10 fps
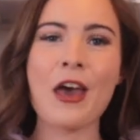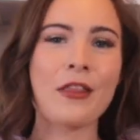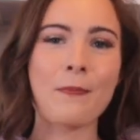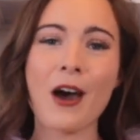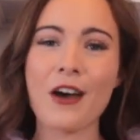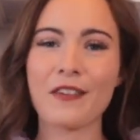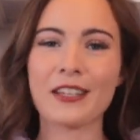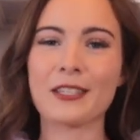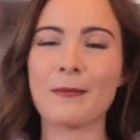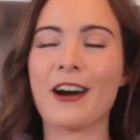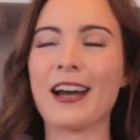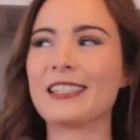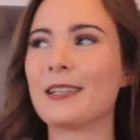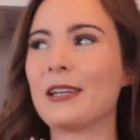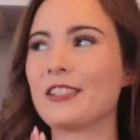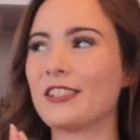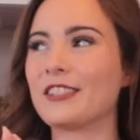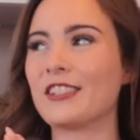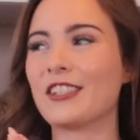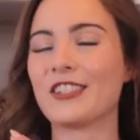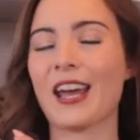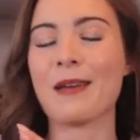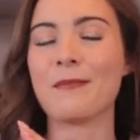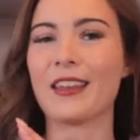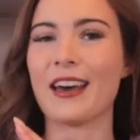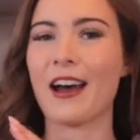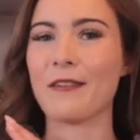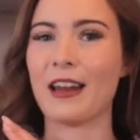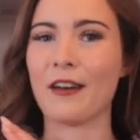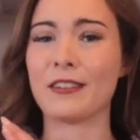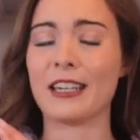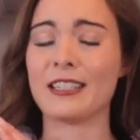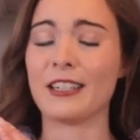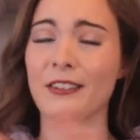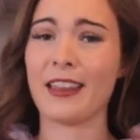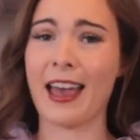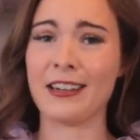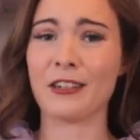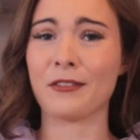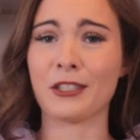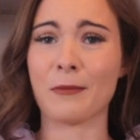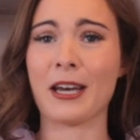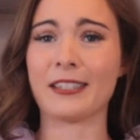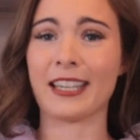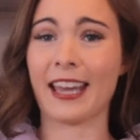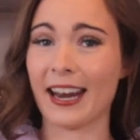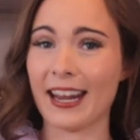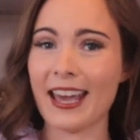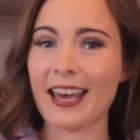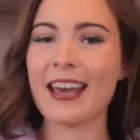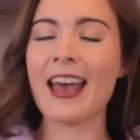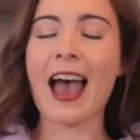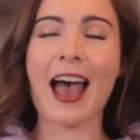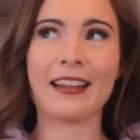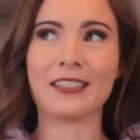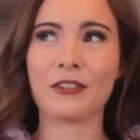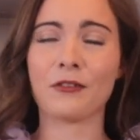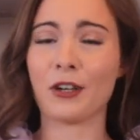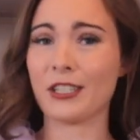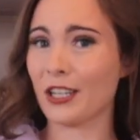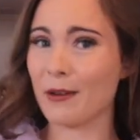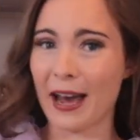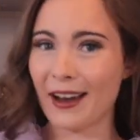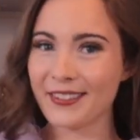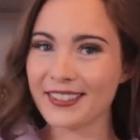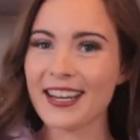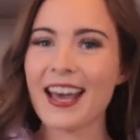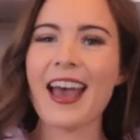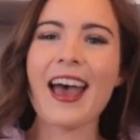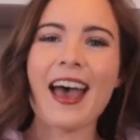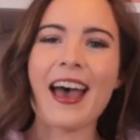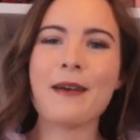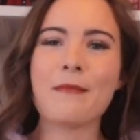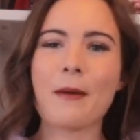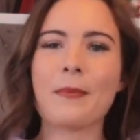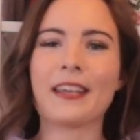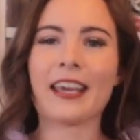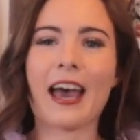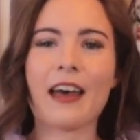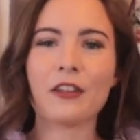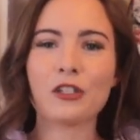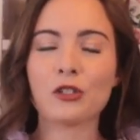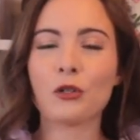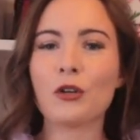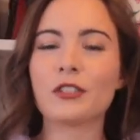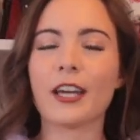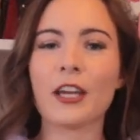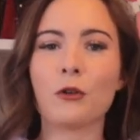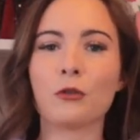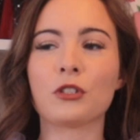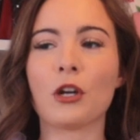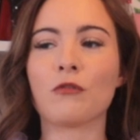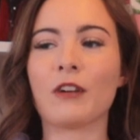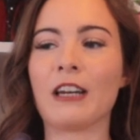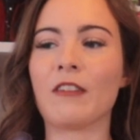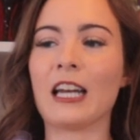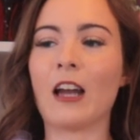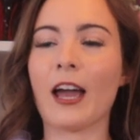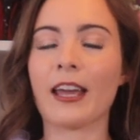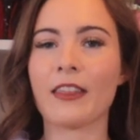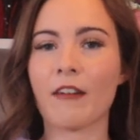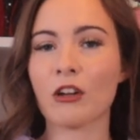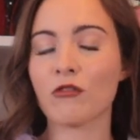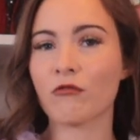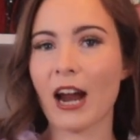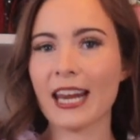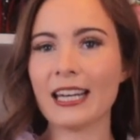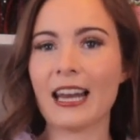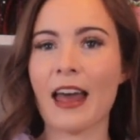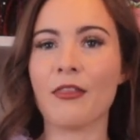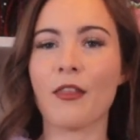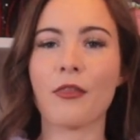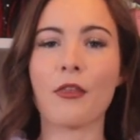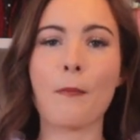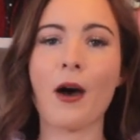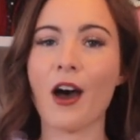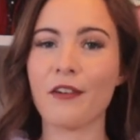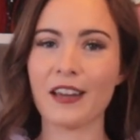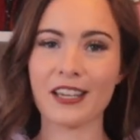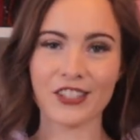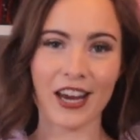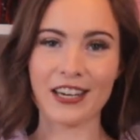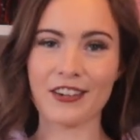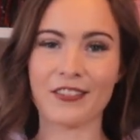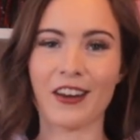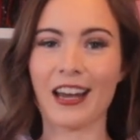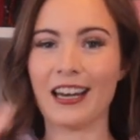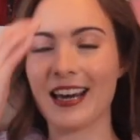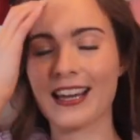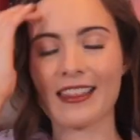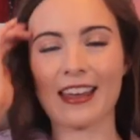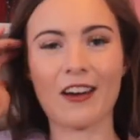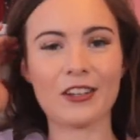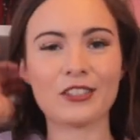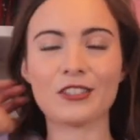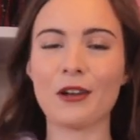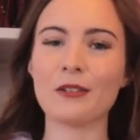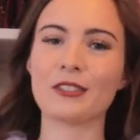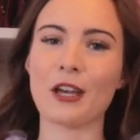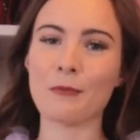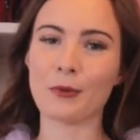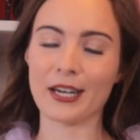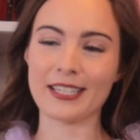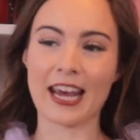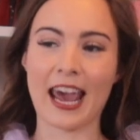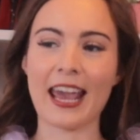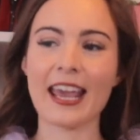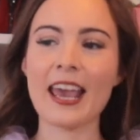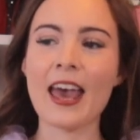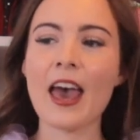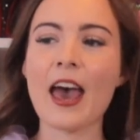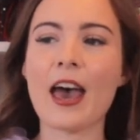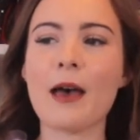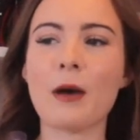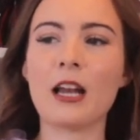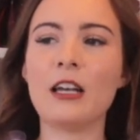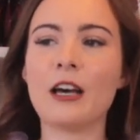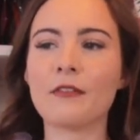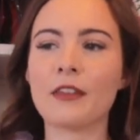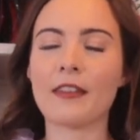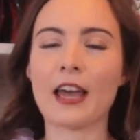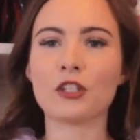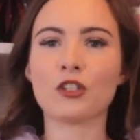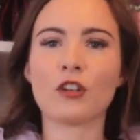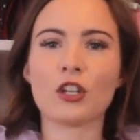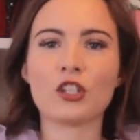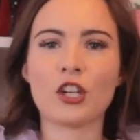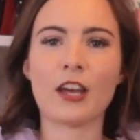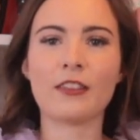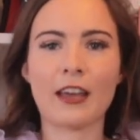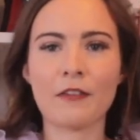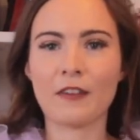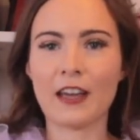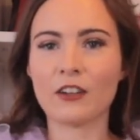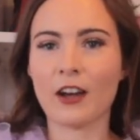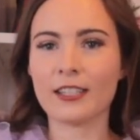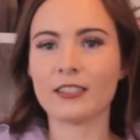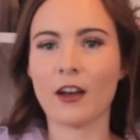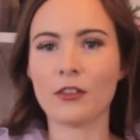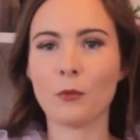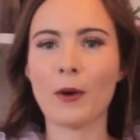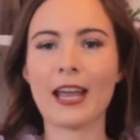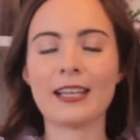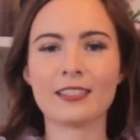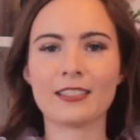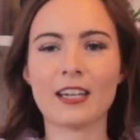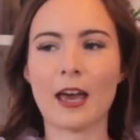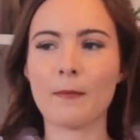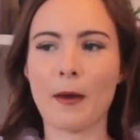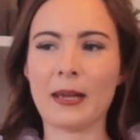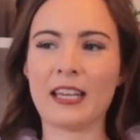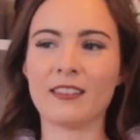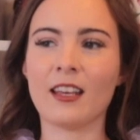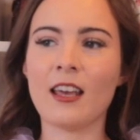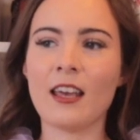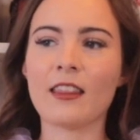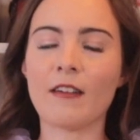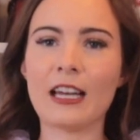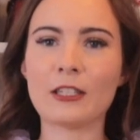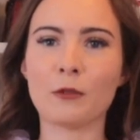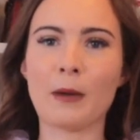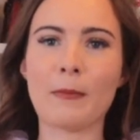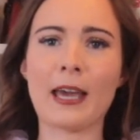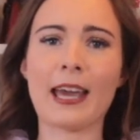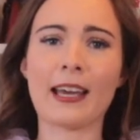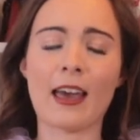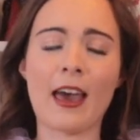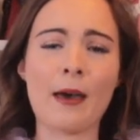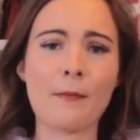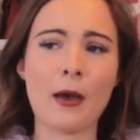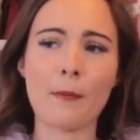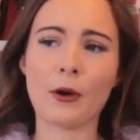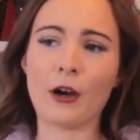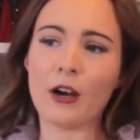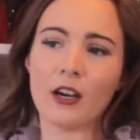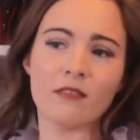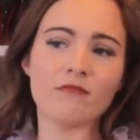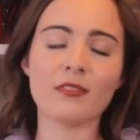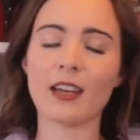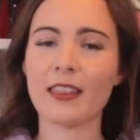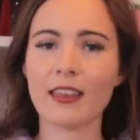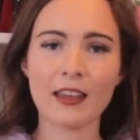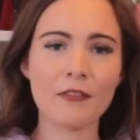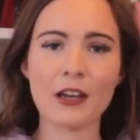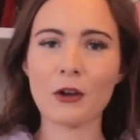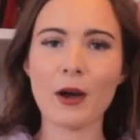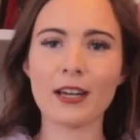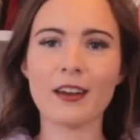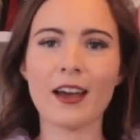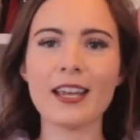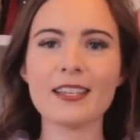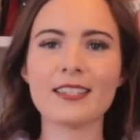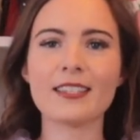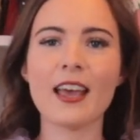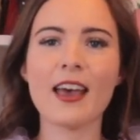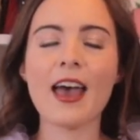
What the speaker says: The perfect summer item. It's just such a shame that I've left it till the end of summer to get it and for it to come out. But yeah, the shorts I also really like. They're a great length, the perfect shade of lilac. They are so pretty. I love that they're structured. They fit nice on the waist. I mean, they're a little bit big, but I think they fit quite nice.